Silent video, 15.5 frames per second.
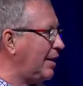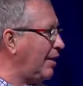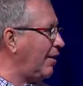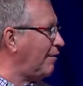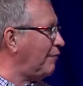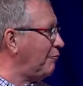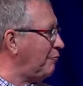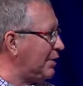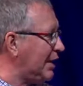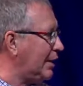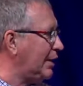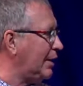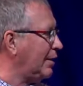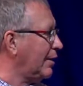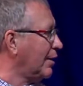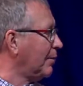of
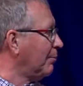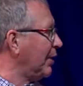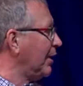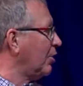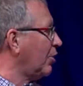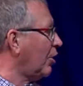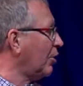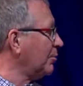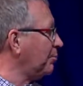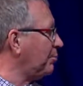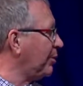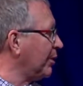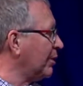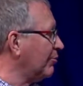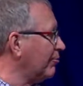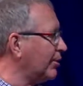me being called
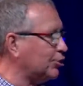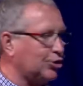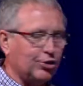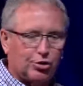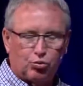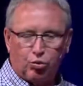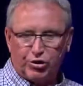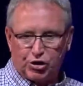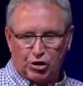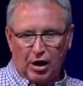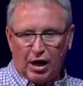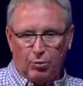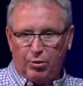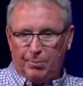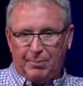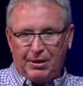Billy Richards, which I
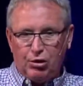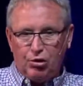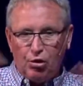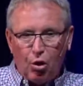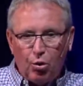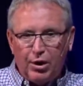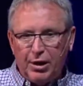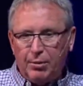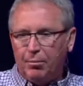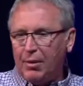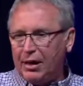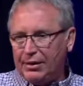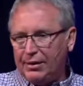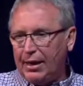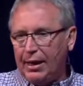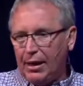would be known in my
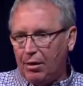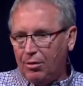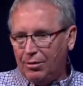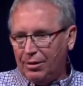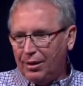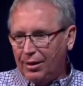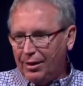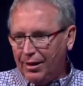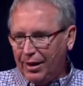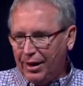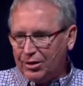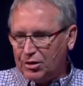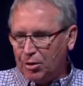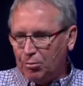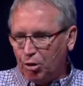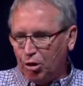town
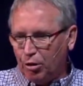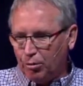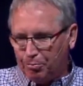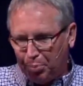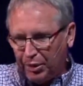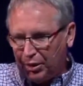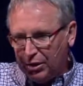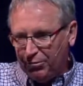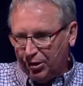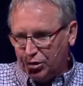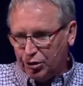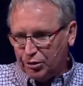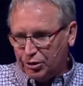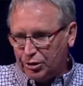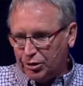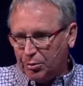as the murderer, Billy
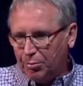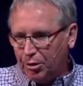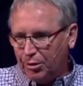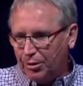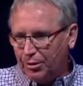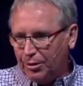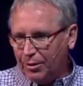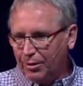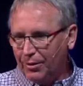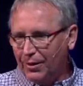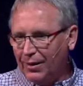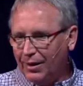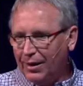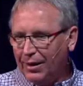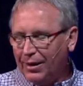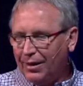Richards is the murderer,
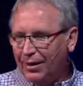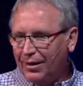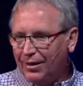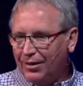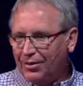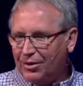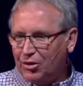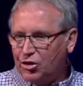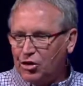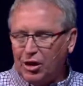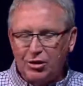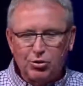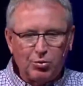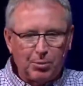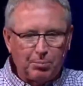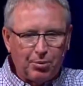the
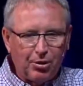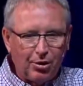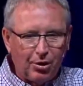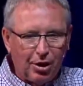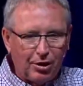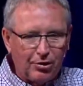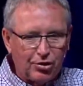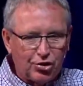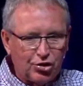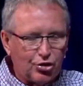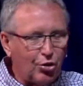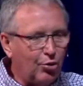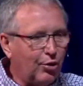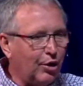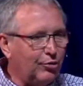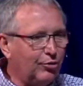judge would put on the
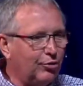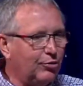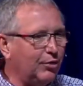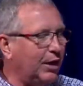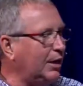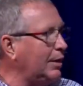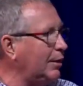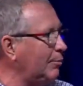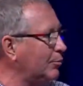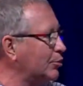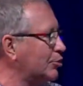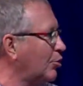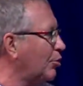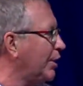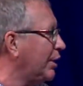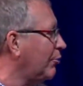stone a new name.
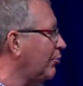So he